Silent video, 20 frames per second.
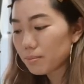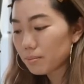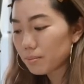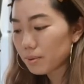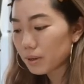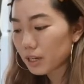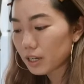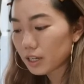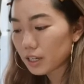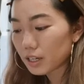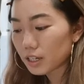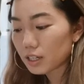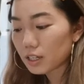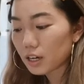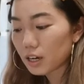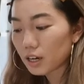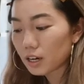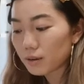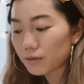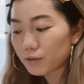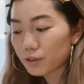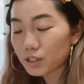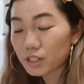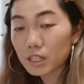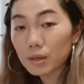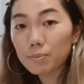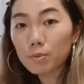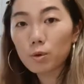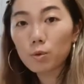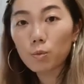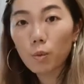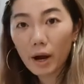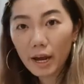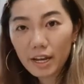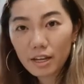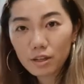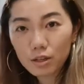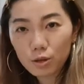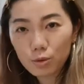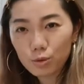but for example,
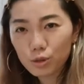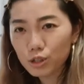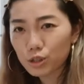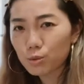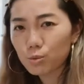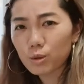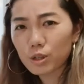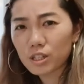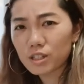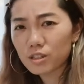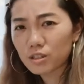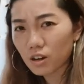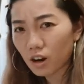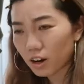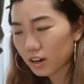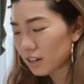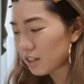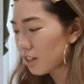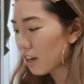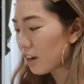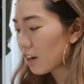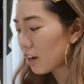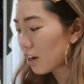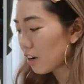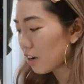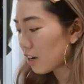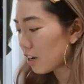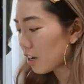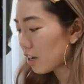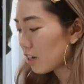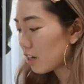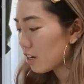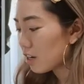white, you just wouldn't dot in that area.